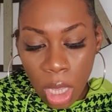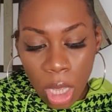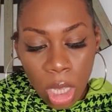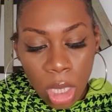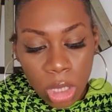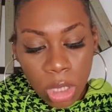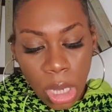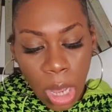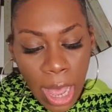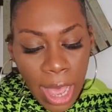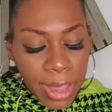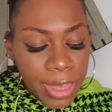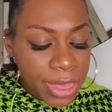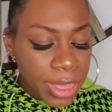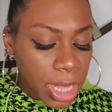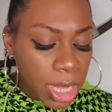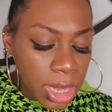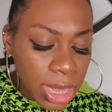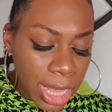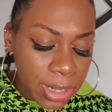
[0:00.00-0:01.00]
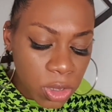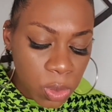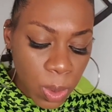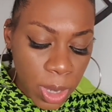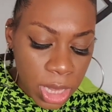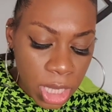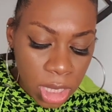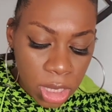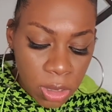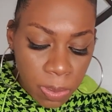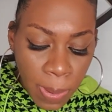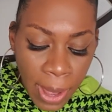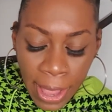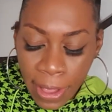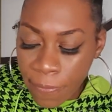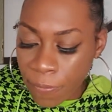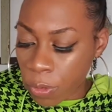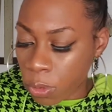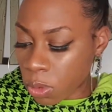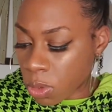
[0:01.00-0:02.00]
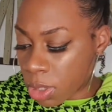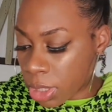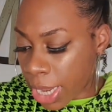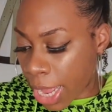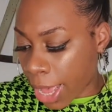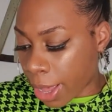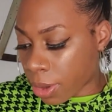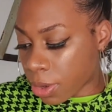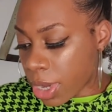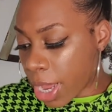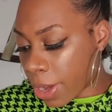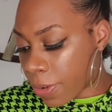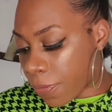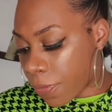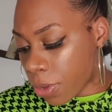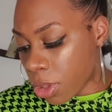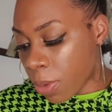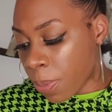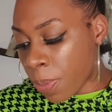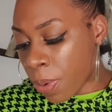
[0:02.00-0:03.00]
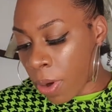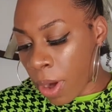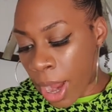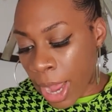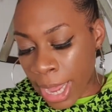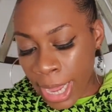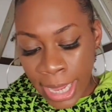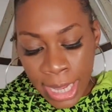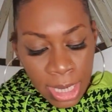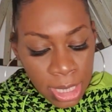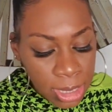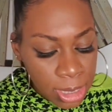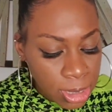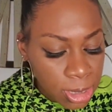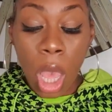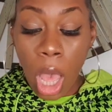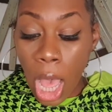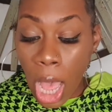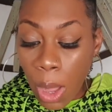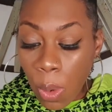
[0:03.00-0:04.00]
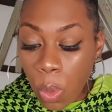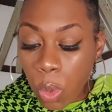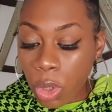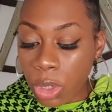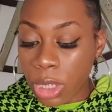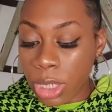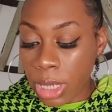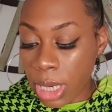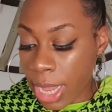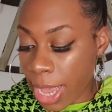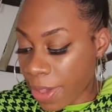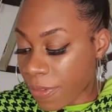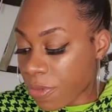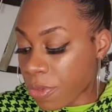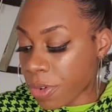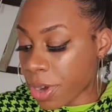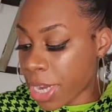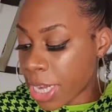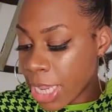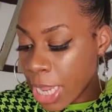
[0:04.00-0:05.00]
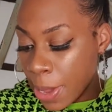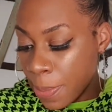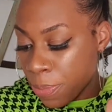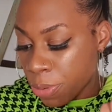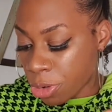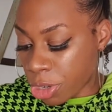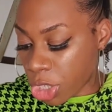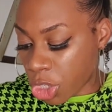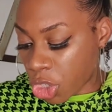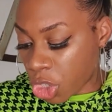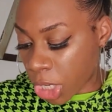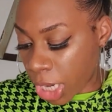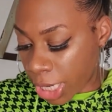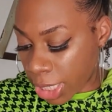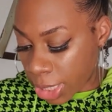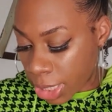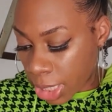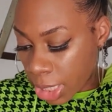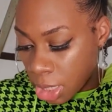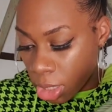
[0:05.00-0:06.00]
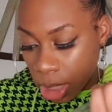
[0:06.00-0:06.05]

So I think that's where this bag falls down, and for the price, I would have really appreciated